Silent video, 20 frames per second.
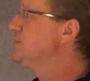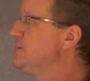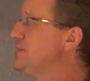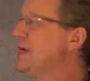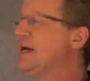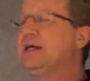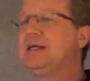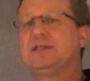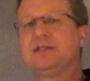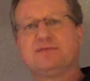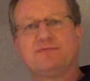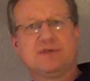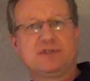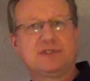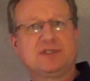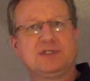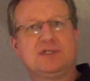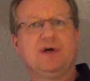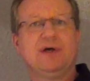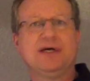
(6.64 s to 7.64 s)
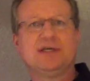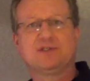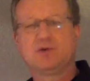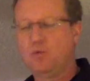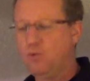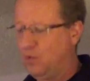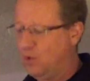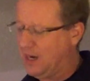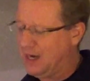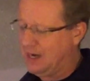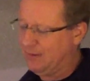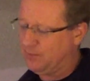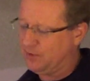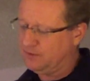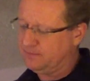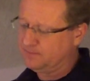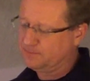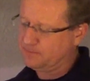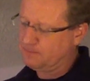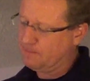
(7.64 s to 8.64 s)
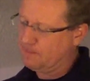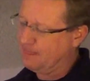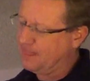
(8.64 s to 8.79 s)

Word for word: it's tightened, if it still has a wobble,